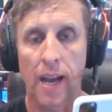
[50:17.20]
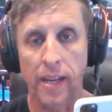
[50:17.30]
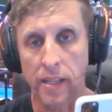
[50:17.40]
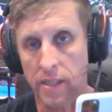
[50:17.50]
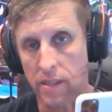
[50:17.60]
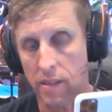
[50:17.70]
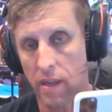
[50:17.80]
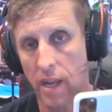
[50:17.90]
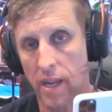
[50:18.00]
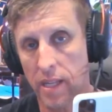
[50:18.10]
a
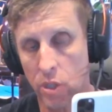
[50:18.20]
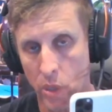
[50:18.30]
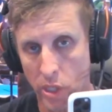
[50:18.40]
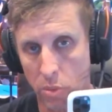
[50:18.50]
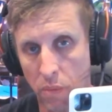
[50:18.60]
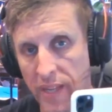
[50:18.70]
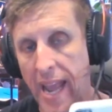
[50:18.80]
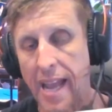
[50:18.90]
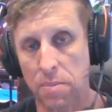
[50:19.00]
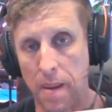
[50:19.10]
In the Trenches with
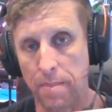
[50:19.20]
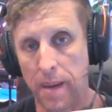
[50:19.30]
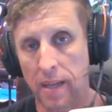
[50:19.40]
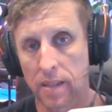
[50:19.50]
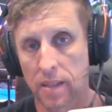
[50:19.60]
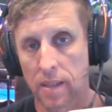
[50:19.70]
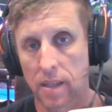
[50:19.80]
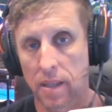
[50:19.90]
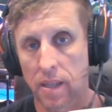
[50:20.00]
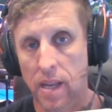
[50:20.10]
Kaz member,
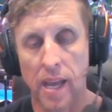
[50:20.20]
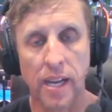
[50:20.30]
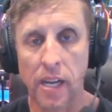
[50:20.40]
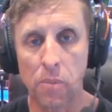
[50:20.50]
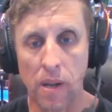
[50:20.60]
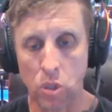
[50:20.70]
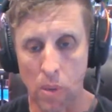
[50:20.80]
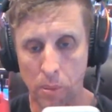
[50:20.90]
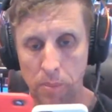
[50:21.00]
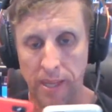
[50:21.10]
at any one
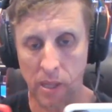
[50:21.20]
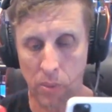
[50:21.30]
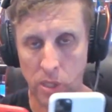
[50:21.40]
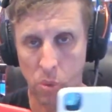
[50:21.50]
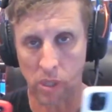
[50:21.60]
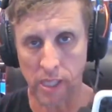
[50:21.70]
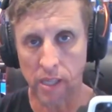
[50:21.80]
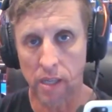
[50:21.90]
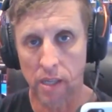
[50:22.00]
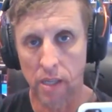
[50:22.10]
time, put them
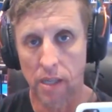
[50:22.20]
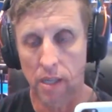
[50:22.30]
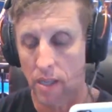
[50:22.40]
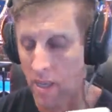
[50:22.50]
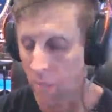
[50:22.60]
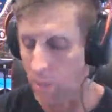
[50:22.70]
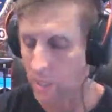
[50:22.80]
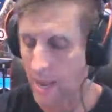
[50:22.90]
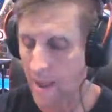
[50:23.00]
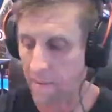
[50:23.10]
together, where's Wally?
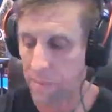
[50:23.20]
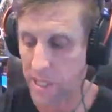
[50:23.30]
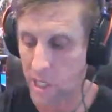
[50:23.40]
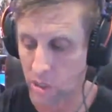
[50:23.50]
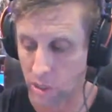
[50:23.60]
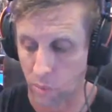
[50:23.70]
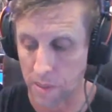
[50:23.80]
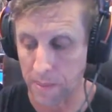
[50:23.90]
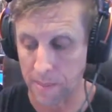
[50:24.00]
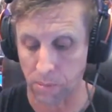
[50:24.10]
And we can have
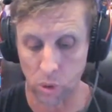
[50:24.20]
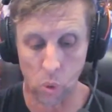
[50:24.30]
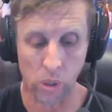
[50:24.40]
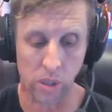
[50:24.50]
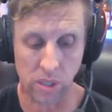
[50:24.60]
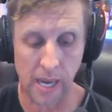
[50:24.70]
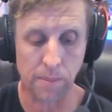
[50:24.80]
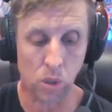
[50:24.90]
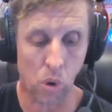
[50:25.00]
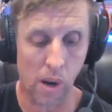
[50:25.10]
potentially 3 people
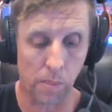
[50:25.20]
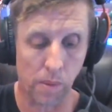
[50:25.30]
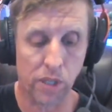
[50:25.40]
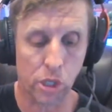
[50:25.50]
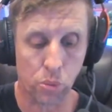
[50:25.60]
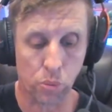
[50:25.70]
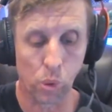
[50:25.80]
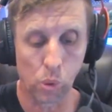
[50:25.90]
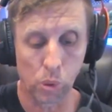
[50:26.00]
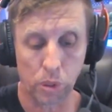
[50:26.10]
talking at the same time
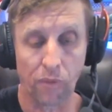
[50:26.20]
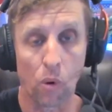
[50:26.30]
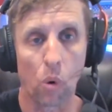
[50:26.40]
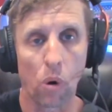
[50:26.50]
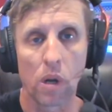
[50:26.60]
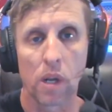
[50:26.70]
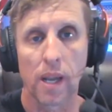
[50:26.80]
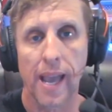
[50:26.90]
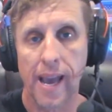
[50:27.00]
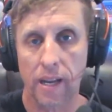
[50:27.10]
with just rules
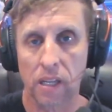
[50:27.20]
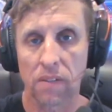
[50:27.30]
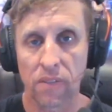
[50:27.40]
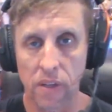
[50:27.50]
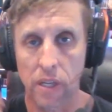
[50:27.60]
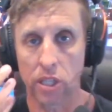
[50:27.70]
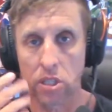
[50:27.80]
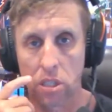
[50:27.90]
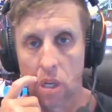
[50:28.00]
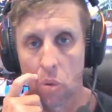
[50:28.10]
for how to
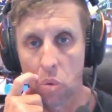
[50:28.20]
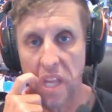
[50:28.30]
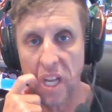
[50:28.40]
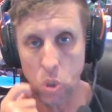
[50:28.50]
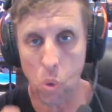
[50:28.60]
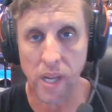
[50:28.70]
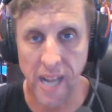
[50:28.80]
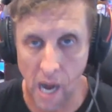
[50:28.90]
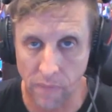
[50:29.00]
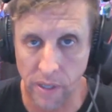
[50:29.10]
converse without
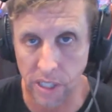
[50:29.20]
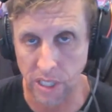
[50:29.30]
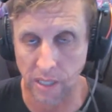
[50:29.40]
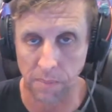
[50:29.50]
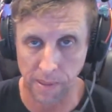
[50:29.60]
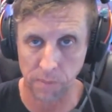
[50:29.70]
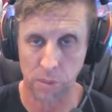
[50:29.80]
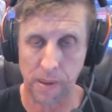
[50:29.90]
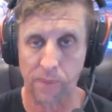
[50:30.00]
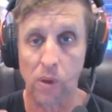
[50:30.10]
talking over each other,
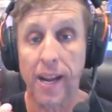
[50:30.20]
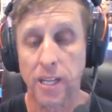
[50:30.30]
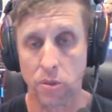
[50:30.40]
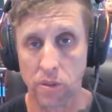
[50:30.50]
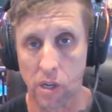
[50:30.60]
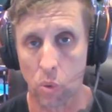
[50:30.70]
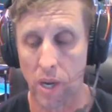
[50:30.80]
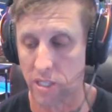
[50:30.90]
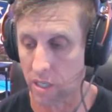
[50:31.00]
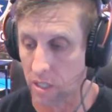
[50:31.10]
being respectful, answering your
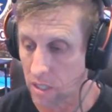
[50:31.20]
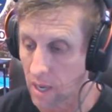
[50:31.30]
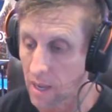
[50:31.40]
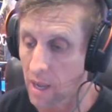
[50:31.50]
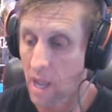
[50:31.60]
questions,